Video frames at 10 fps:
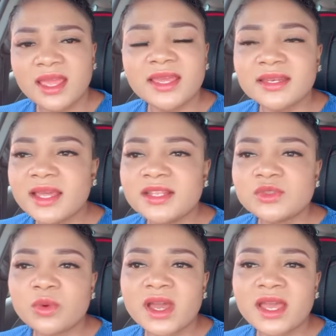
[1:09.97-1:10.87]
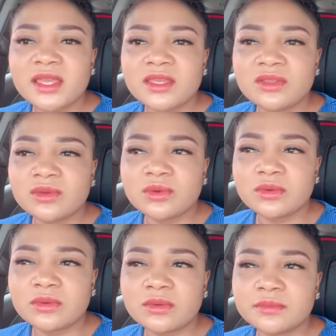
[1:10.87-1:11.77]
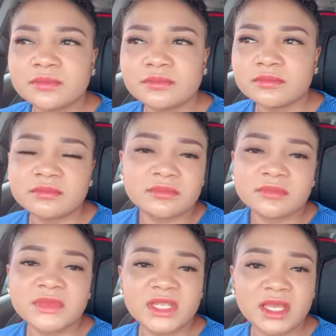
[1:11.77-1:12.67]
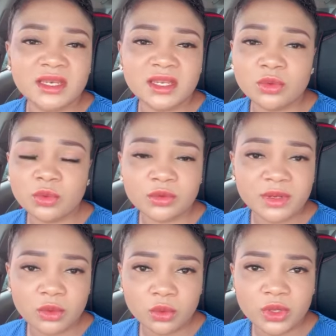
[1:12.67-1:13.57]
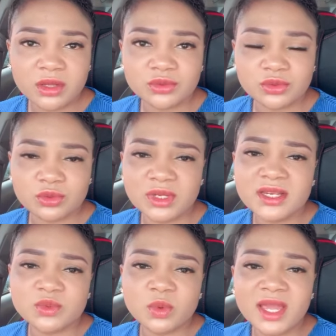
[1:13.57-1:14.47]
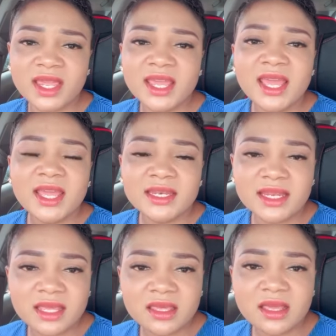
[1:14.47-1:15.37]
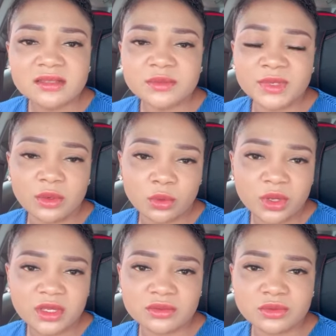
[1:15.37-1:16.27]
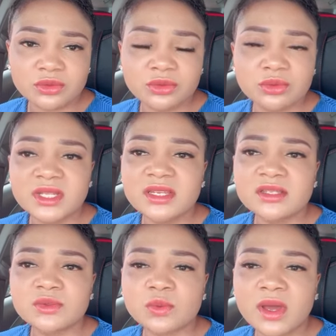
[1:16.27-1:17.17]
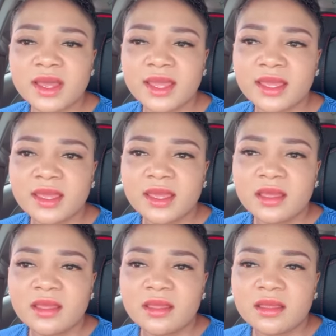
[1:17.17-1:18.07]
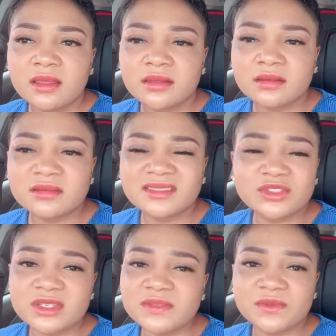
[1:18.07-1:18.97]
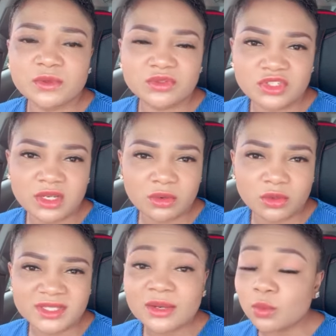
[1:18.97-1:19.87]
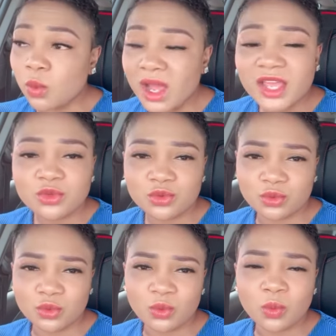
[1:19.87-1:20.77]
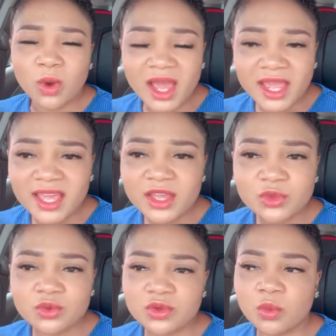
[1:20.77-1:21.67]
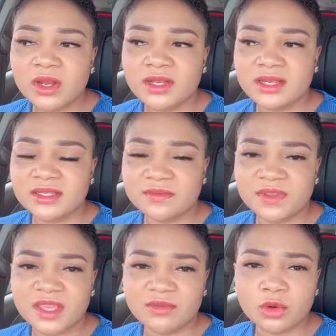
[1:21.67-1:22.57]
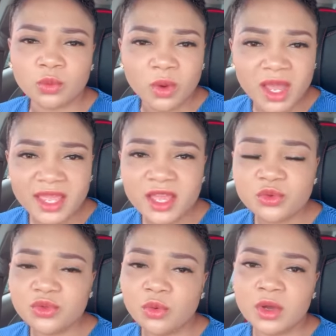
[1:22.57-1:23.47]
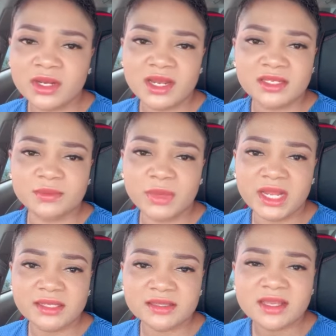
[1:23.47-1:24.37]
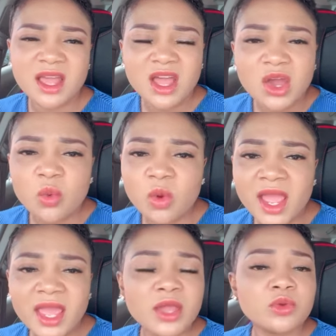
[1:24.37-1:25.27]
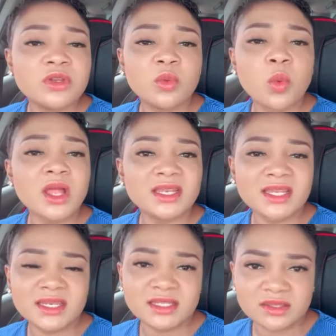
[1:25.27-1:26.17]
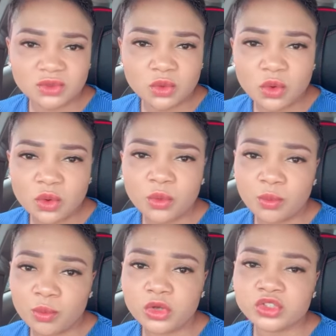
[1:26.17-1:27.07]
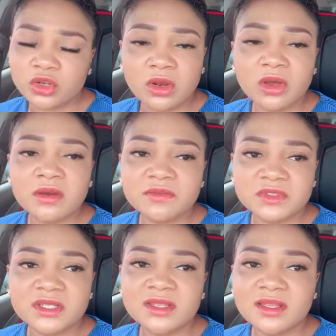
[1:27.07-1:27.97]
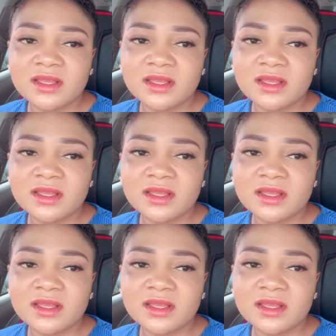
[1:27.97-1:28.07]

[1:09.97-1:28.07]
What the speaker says: And that is why you they don't want to be loyal to you. That is why they can't be loyal to you. That is why they just feel jealous that why you? Why are you the one that is favored? Why are you the one that is blessed? Why are you the one that is so much loved?